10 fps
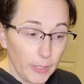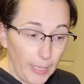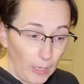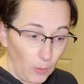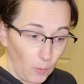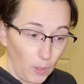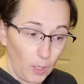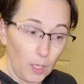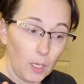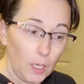Now,
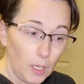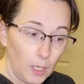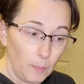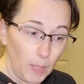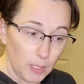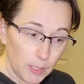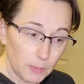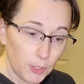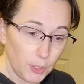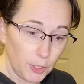my
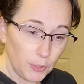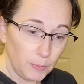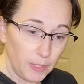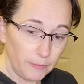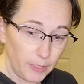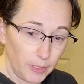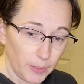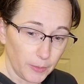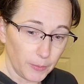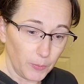husband just showed me a
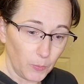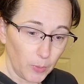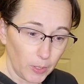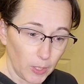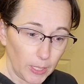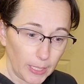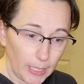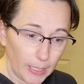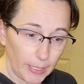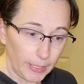video where a
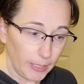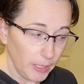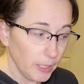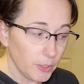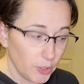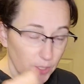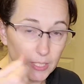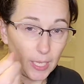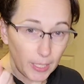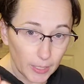guy just